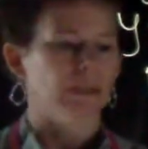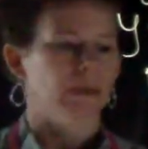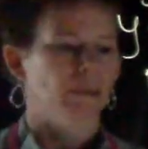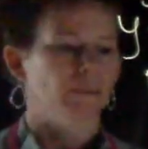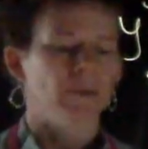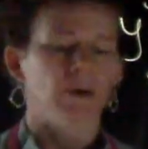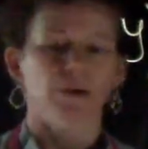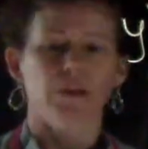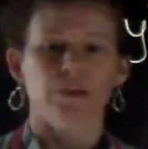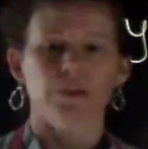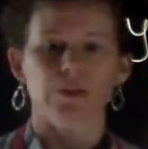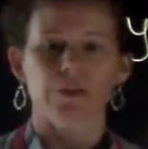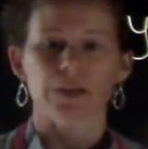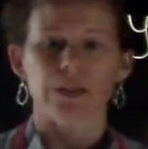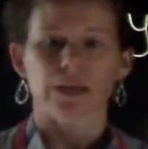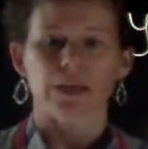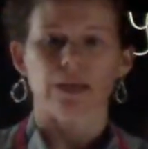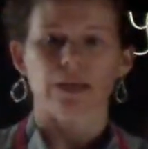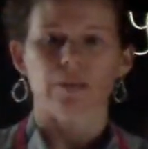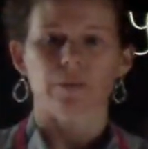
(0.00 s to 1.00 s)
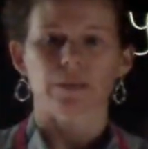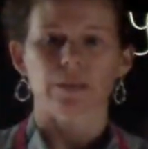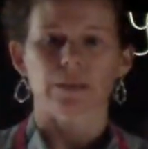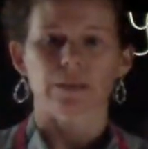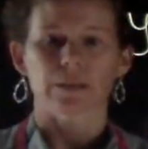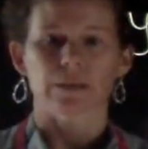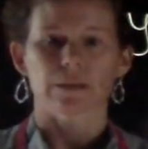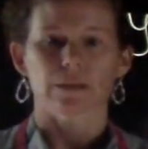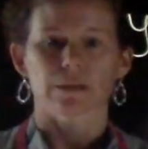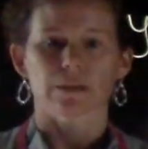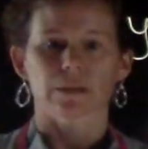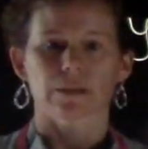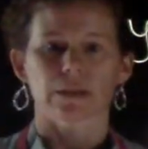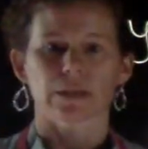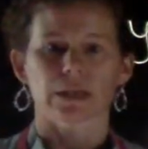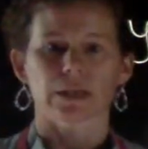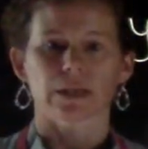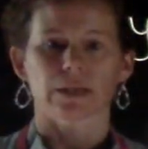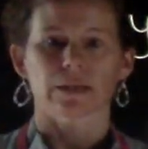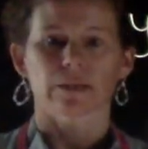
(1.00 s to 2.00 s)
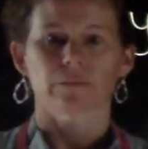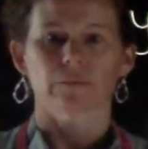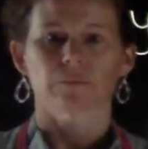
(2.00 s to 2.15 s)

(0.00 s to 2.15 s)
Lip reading: part of your cycle, but this is the cycle.